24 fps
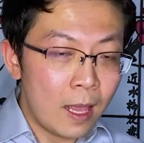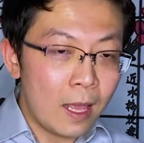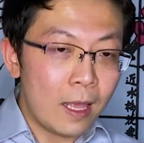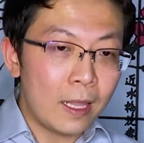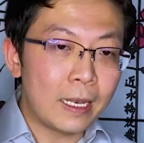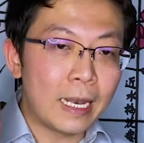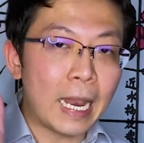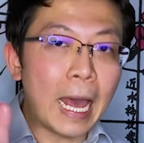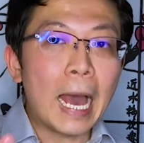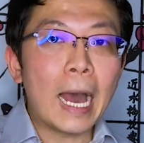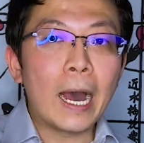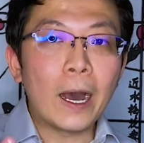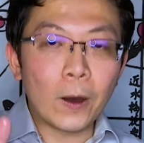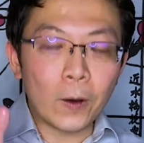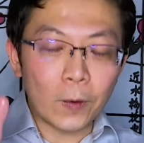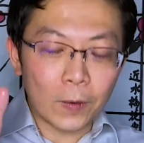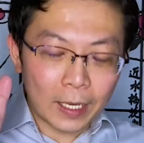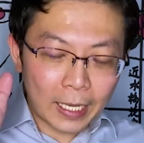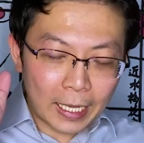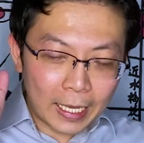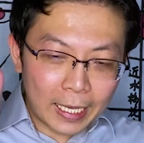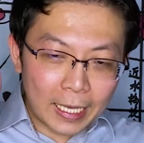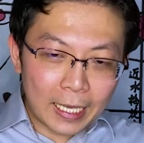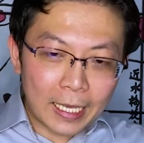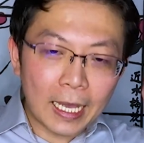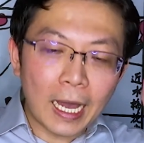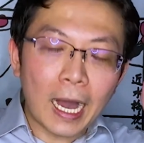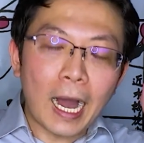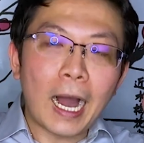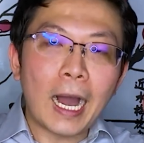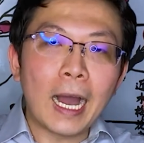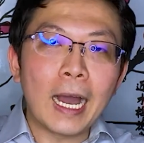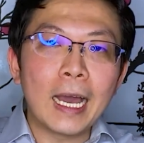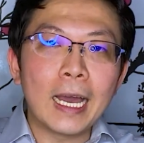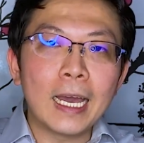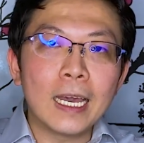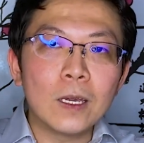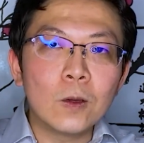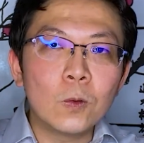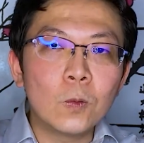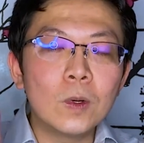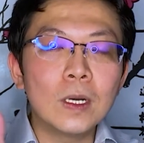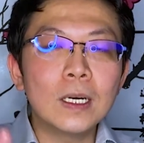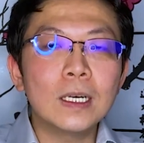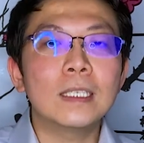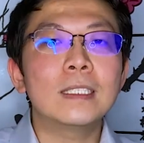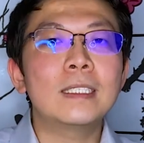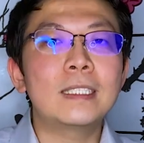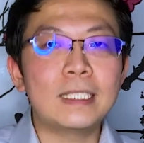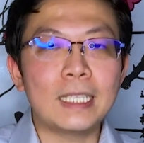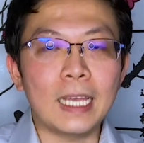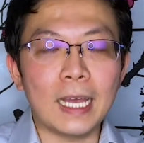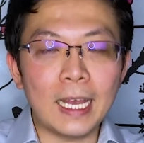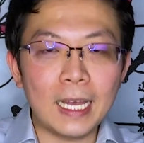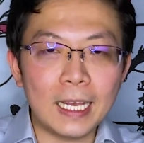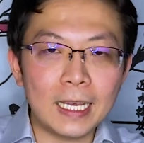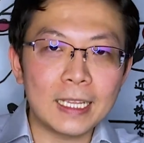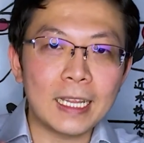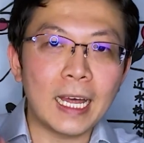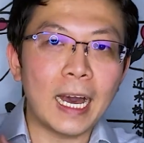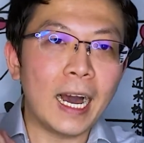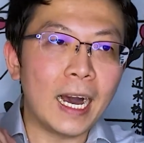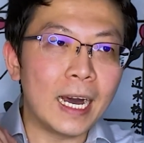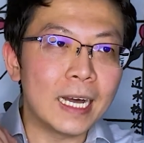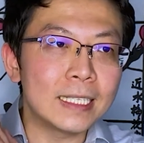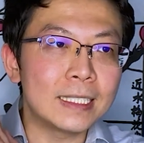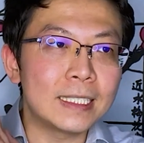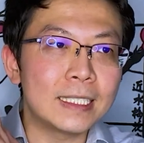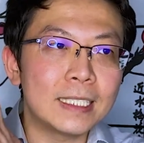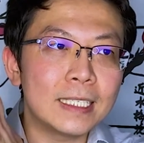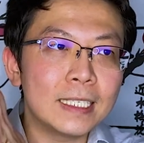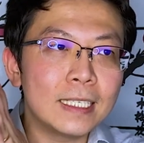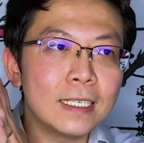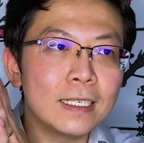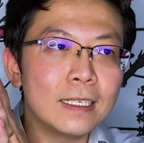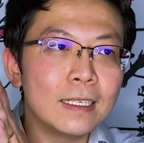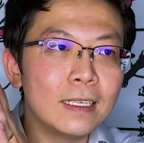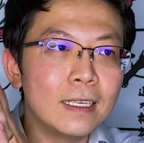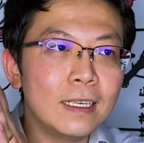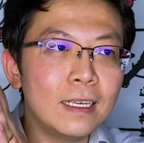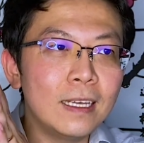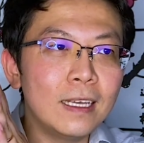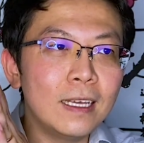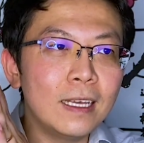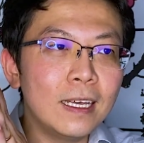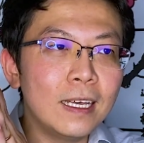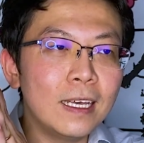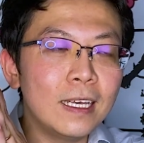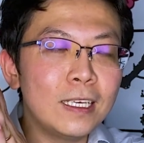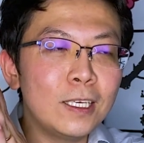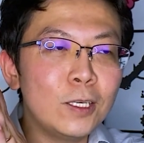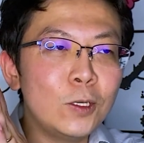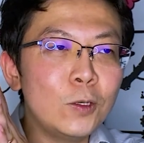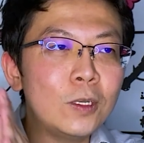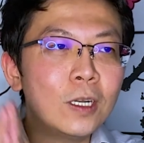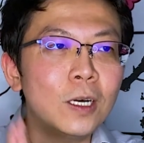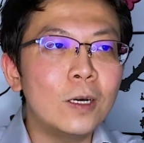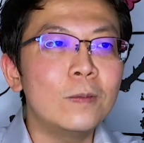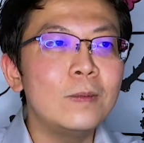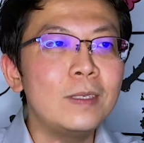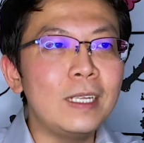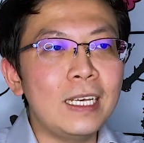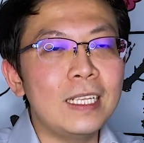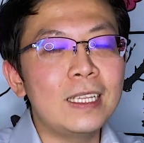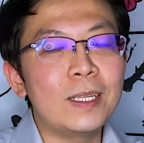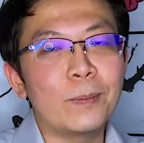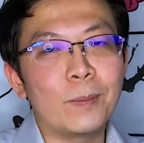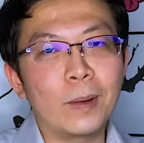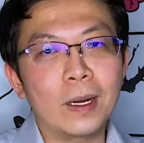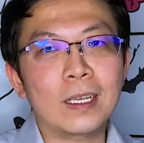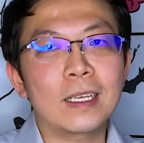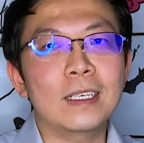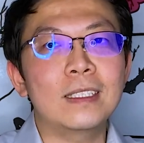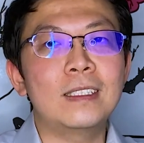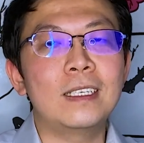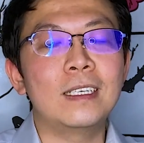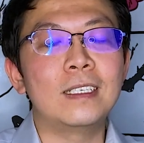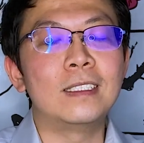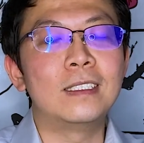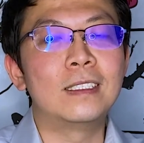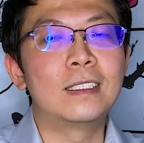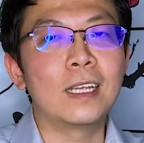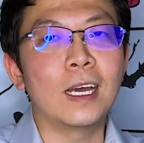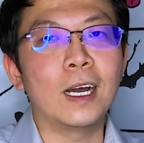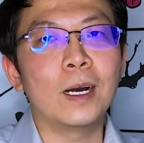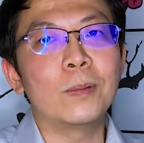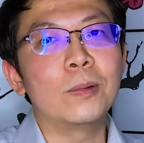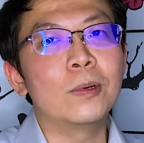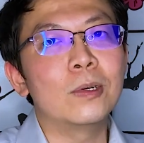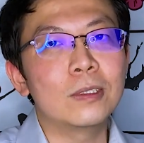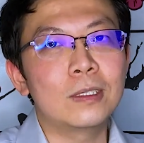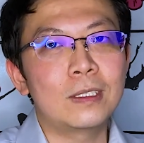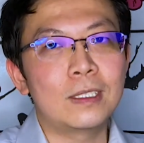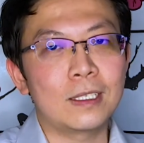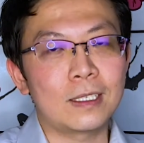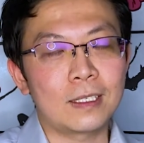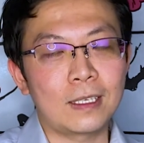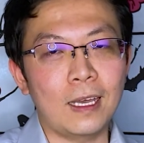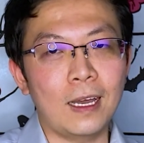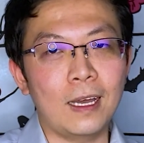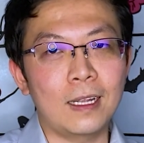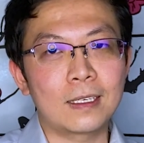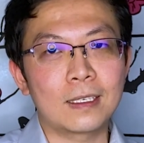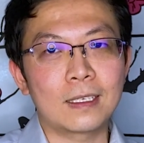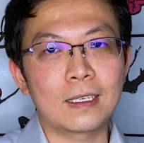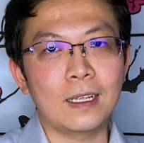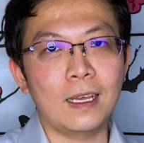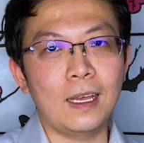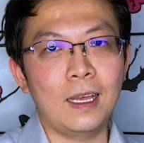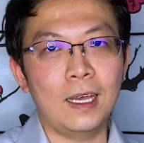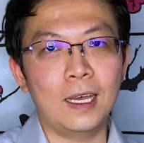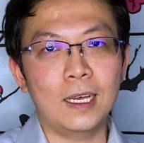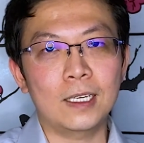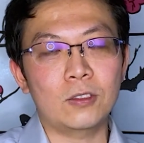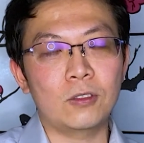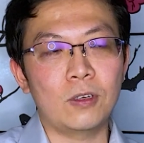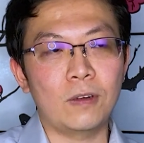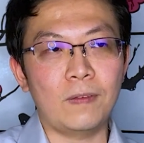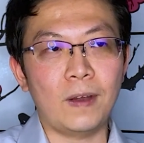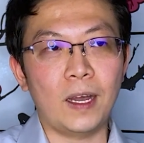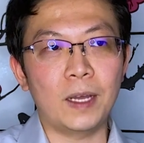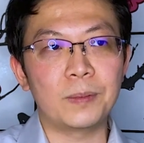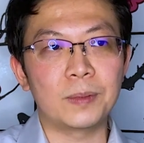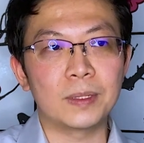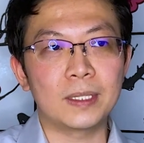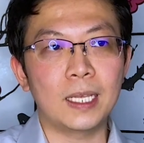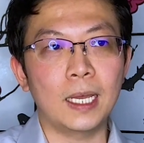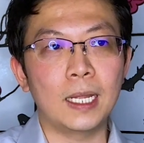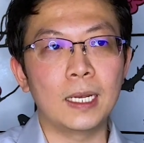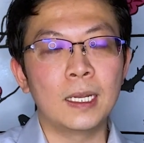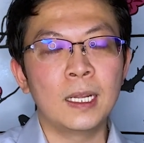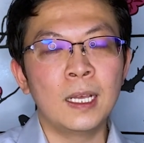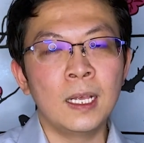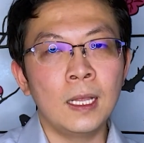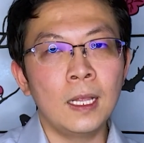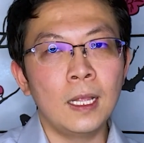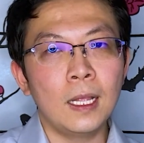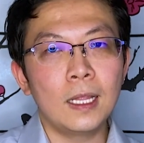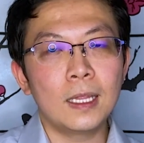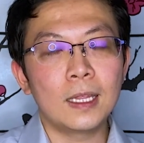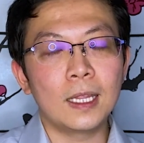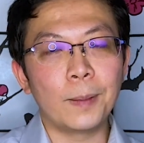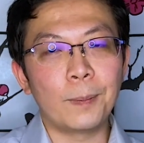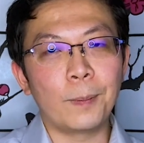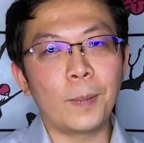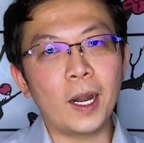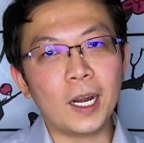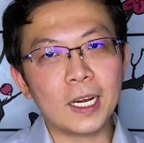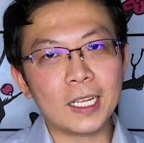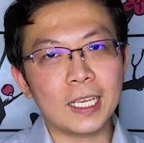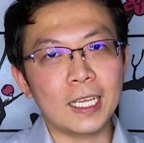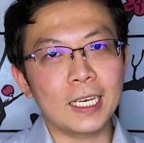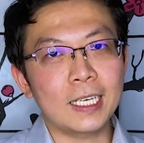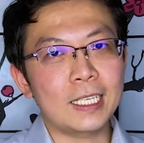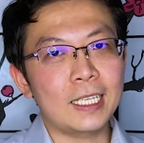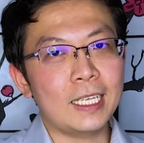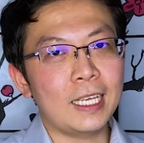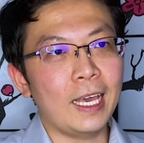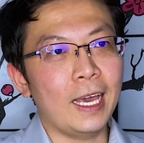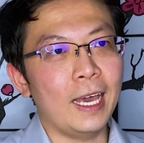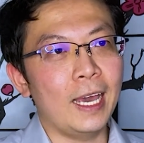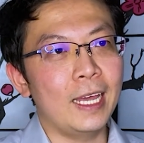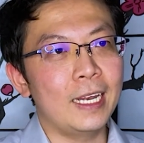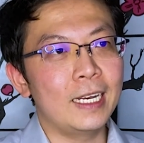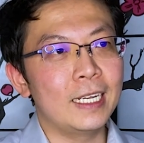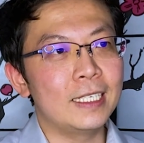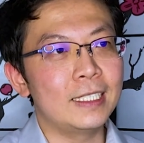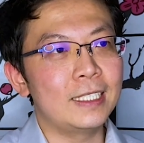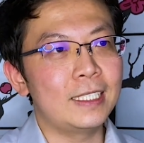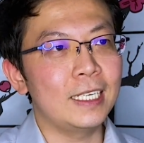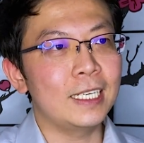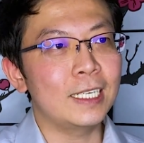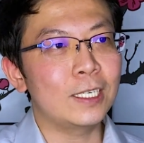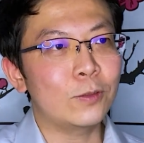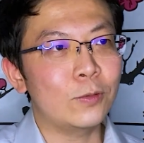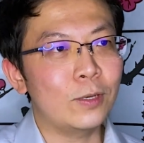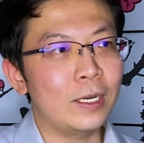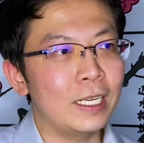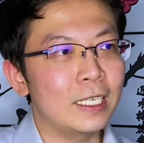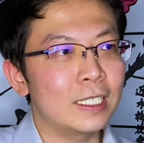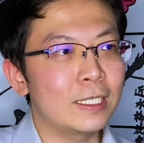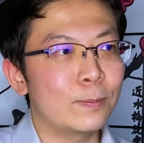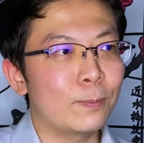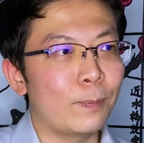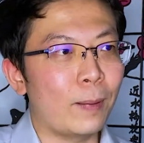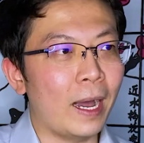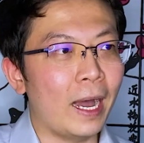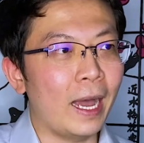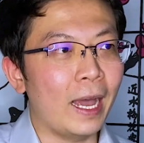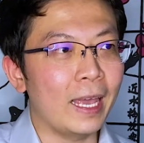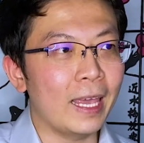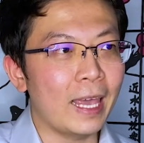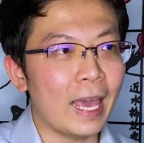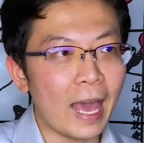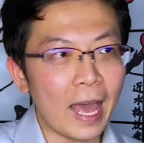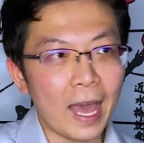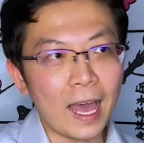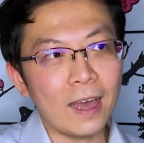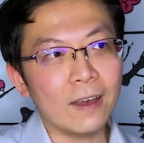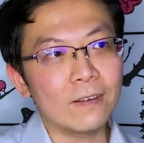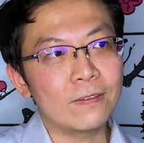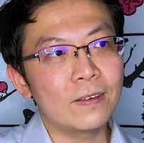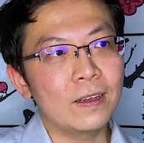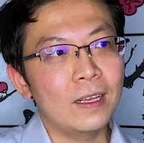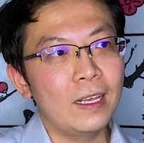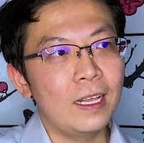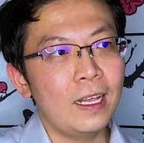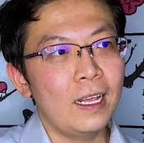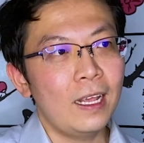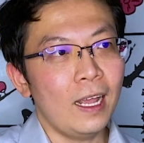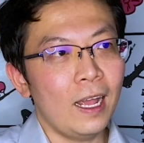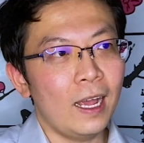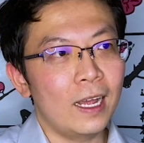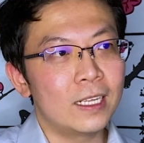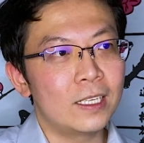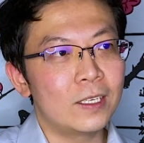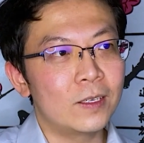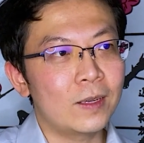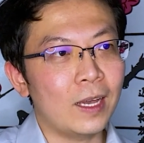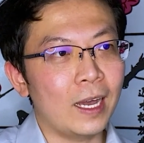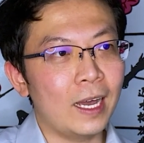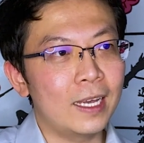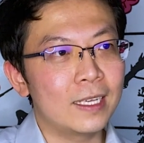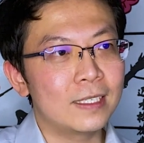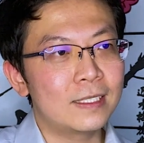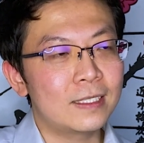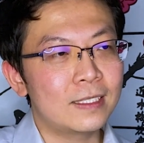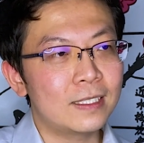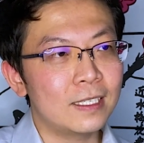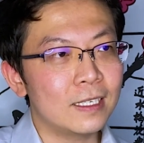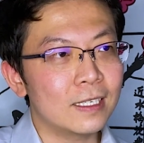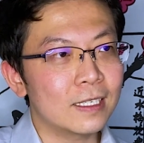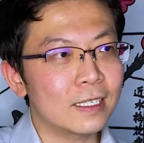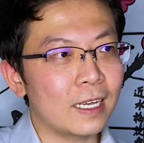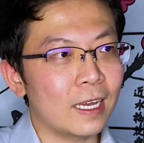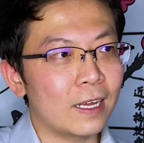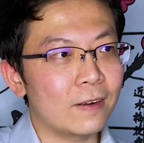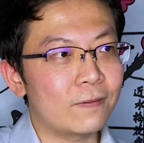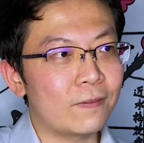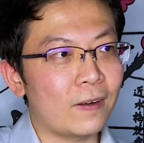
Now, I, eh, I will say that you don't need the market to double to get an extra 5%. The market can decrease by half and you guys still get